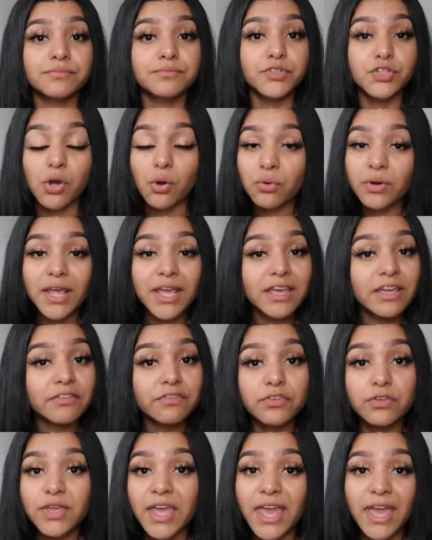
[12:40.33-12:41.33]
donate if
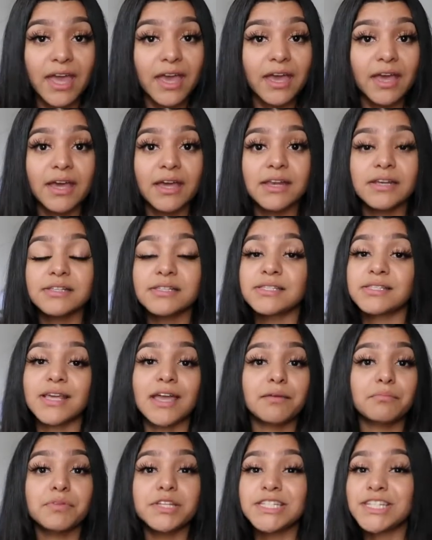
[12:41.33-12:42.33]
you can,
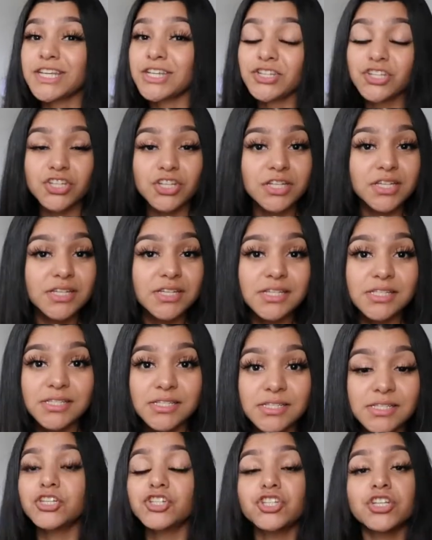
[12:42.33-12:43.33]
sign
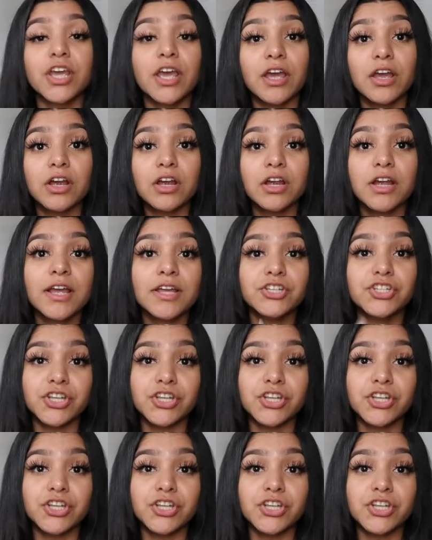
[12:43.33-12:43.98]
petitions, share.